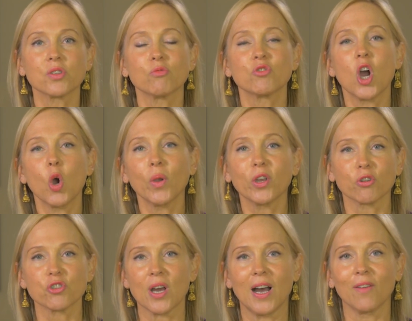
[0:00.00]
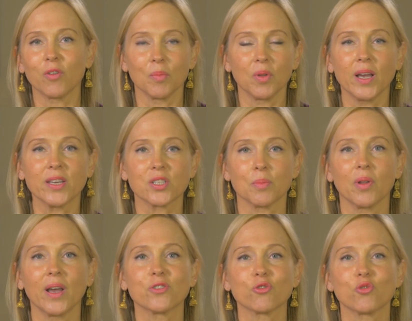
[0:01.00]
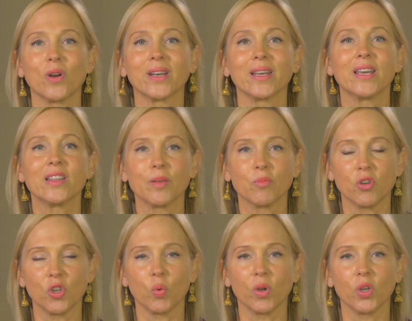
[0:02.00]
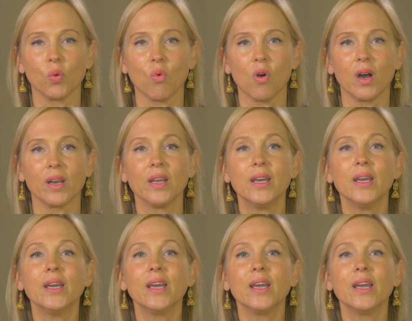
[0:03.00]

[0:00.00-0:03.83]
So towing your child from place to place or trying to get them to do what you want